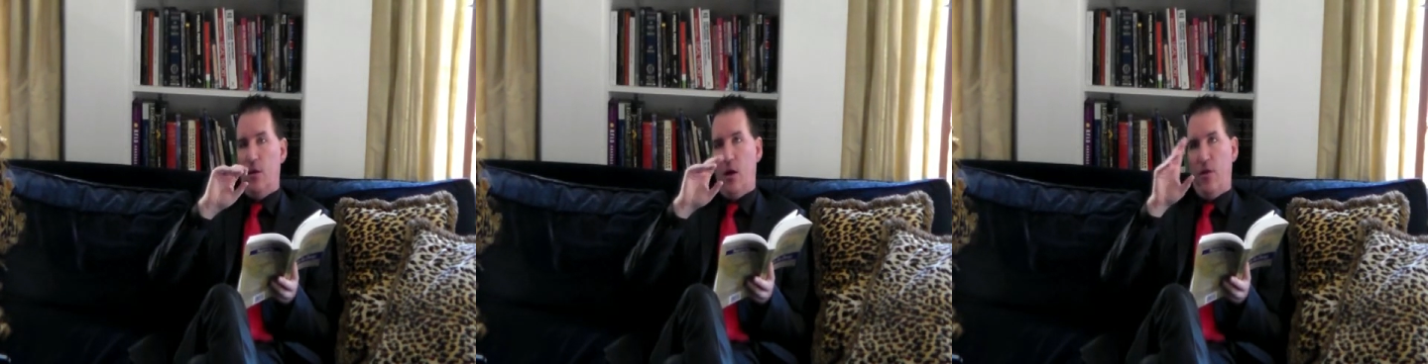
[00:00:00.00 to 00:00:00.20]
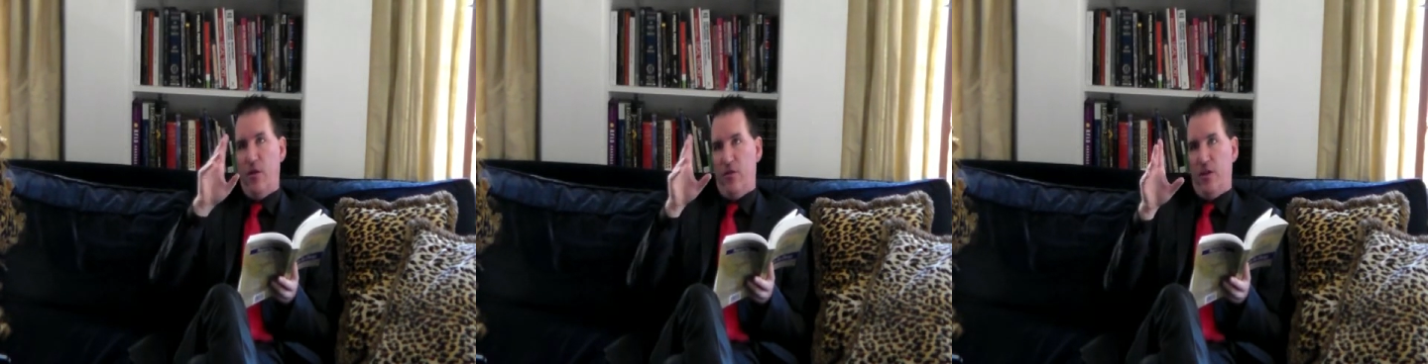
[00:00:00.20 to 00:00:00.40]

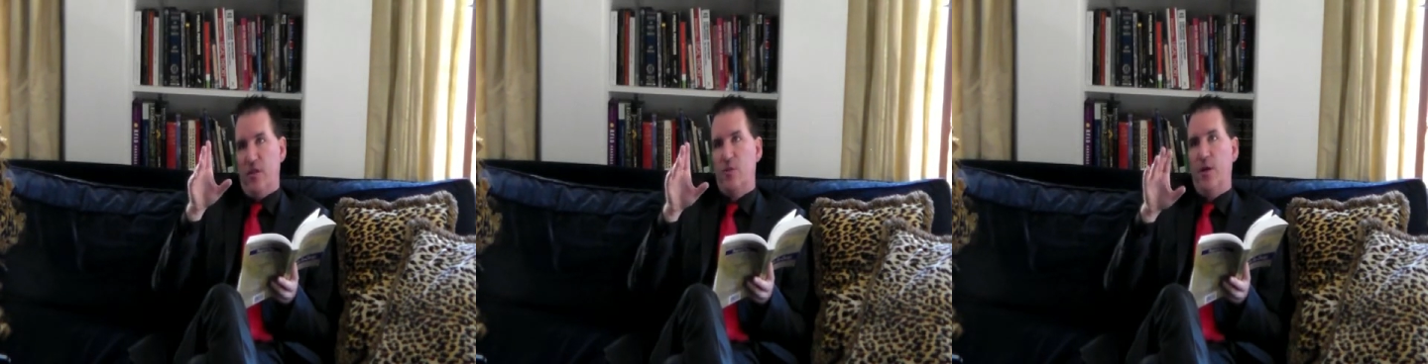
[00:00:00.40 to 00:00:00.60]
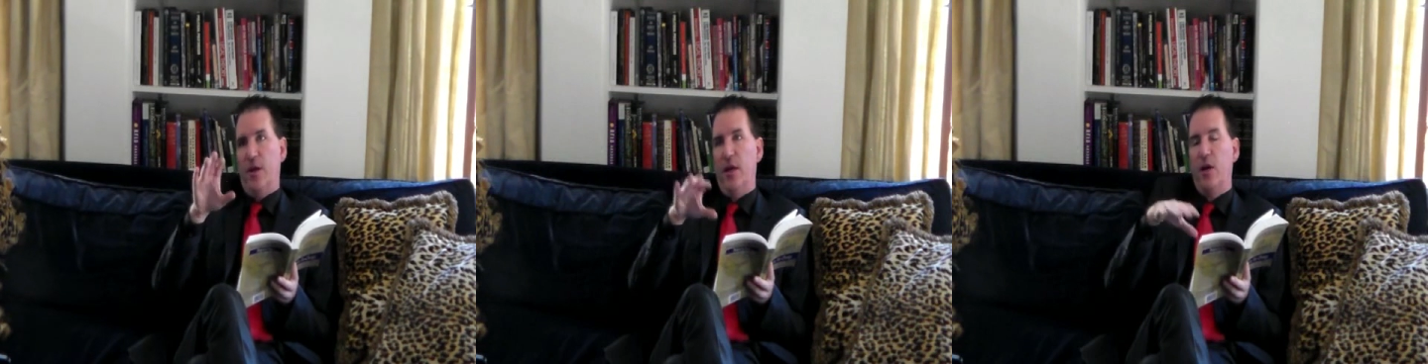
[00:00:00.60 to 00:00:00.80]
other
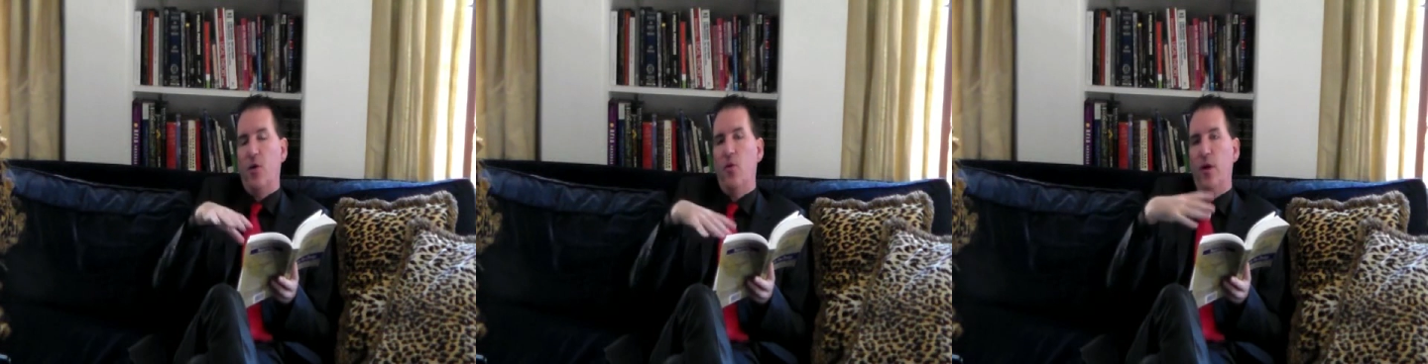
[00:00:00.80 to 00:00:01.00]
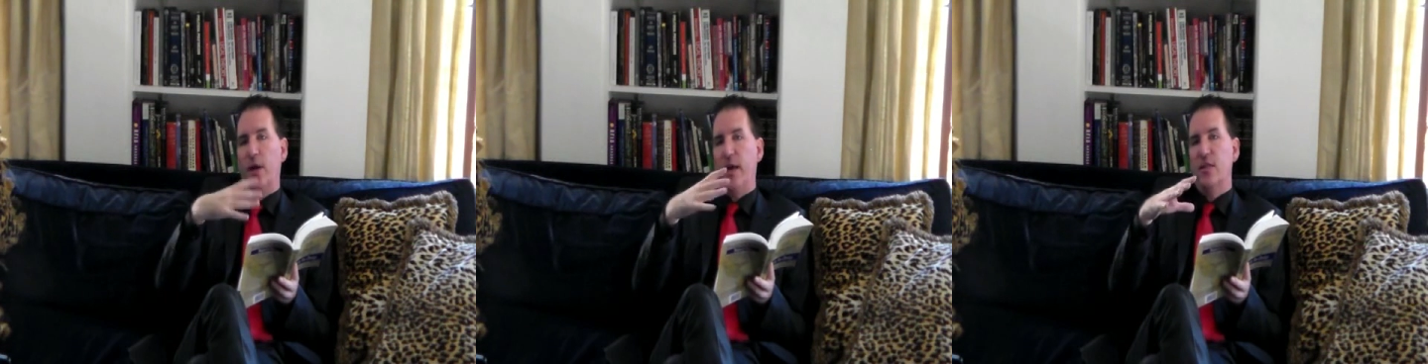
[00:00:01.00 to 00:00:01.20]
things being
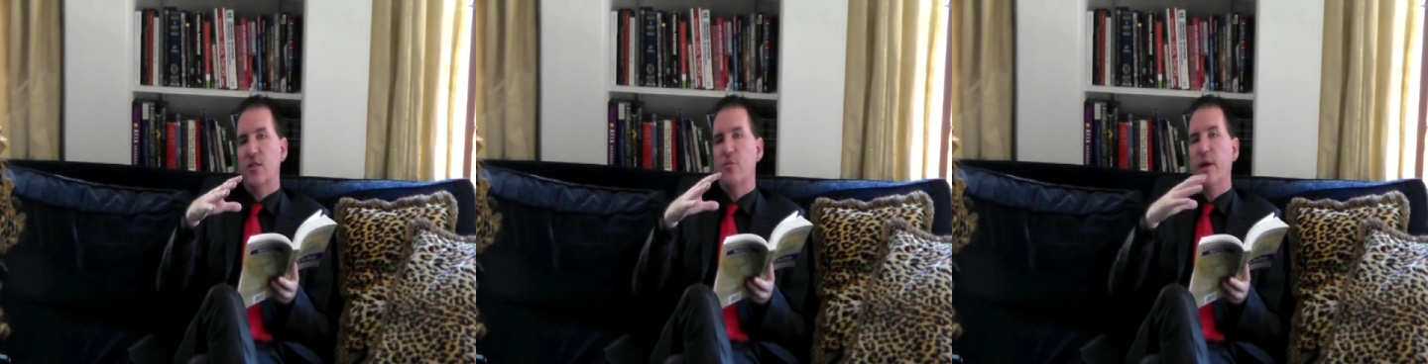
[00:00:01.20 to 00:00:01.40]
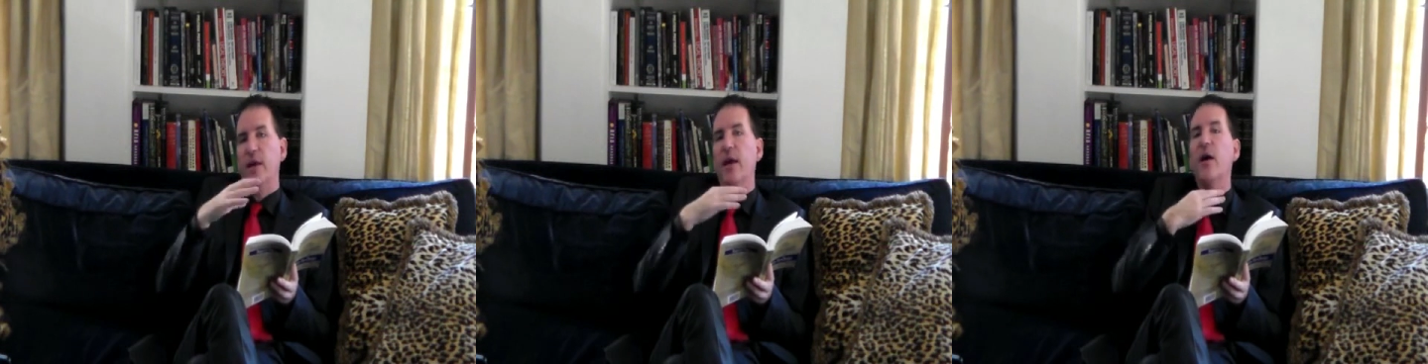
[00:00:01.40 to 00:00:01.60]
equal,
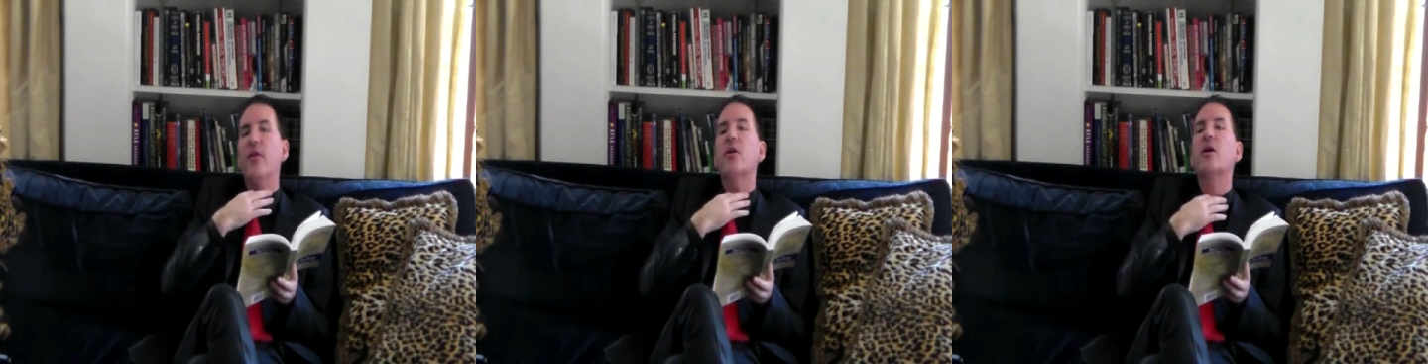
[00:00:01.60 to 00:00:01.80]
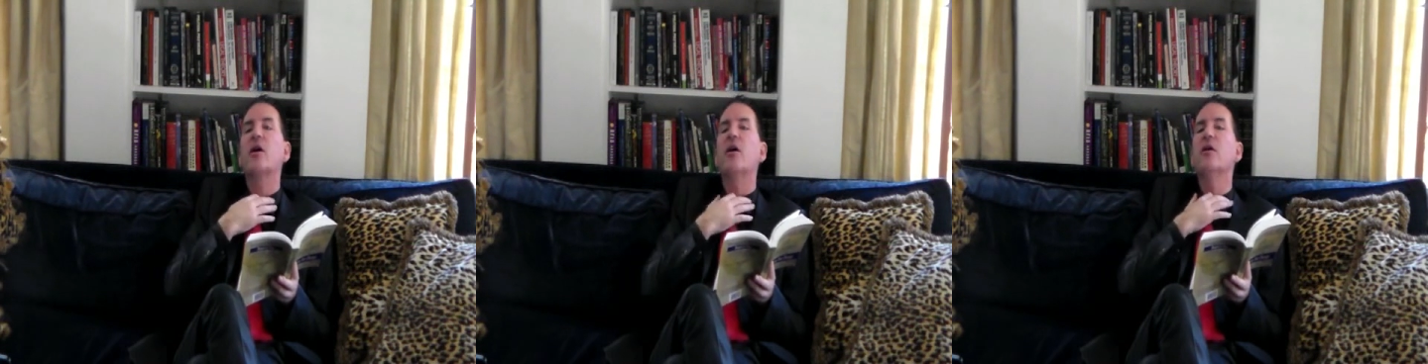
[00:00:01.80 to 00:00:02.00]
against many
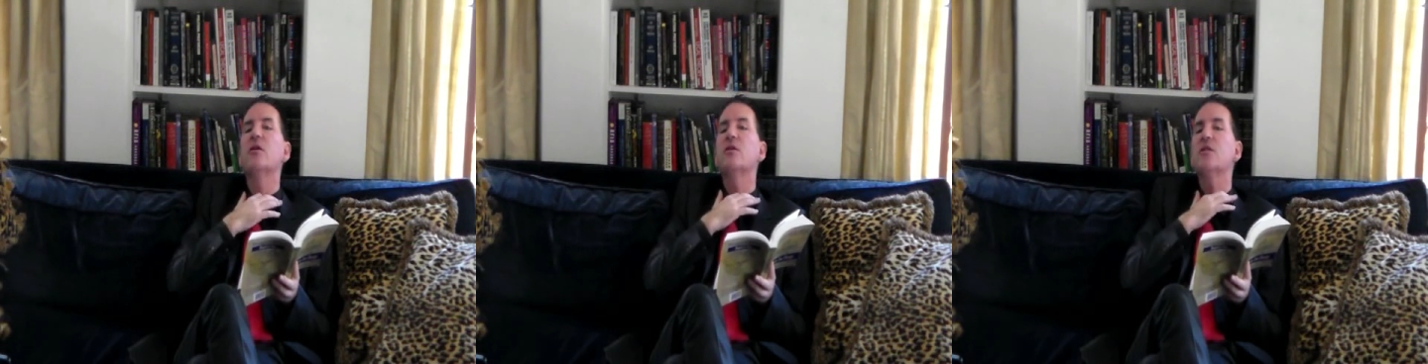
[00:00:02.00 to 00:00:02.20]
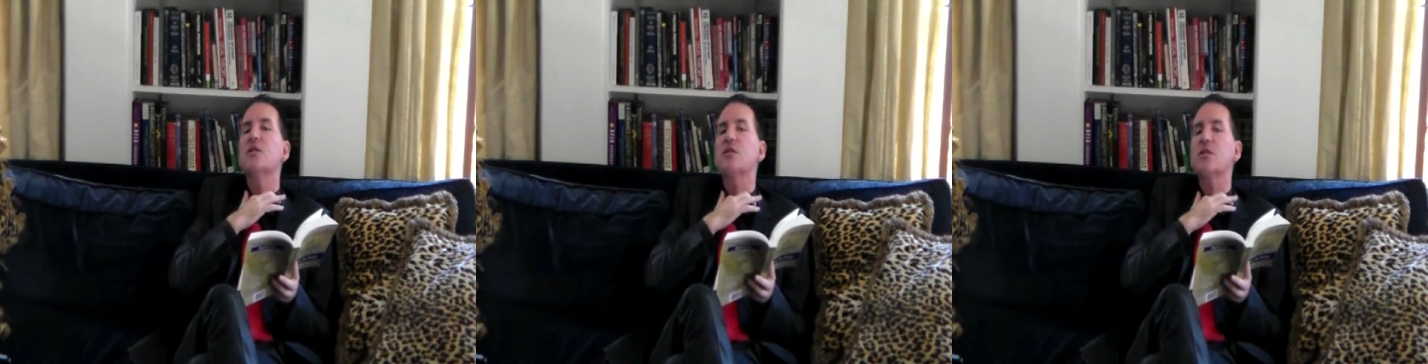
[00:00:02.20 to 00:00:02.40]
other
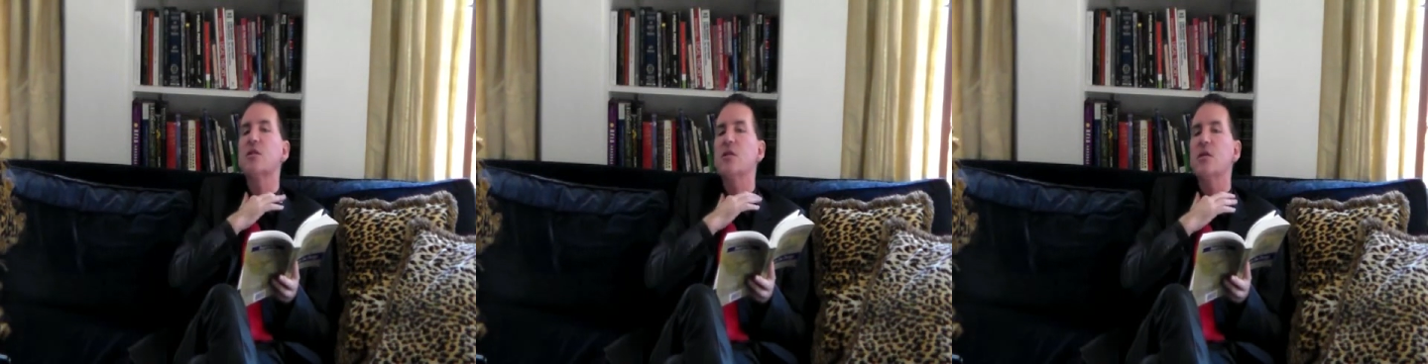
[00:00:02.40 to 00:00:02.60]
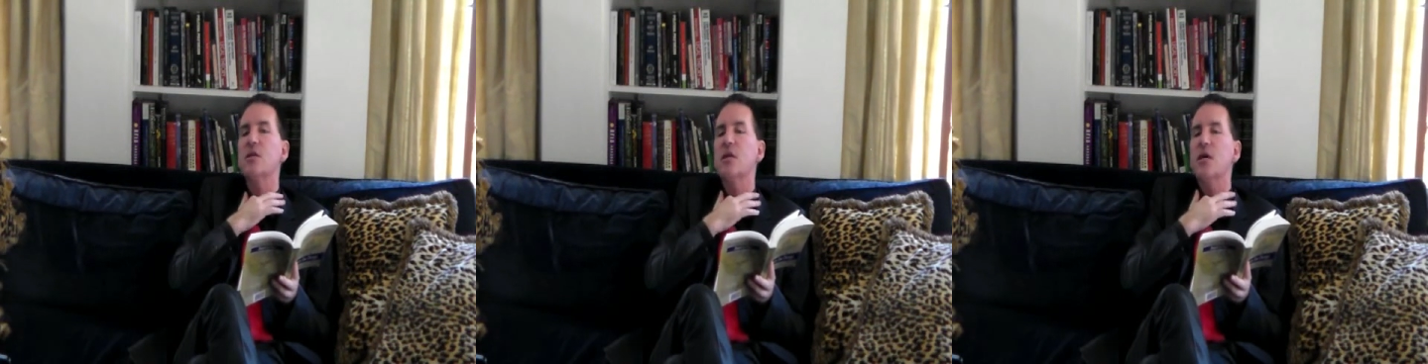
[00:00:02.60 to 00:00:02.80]
currencies.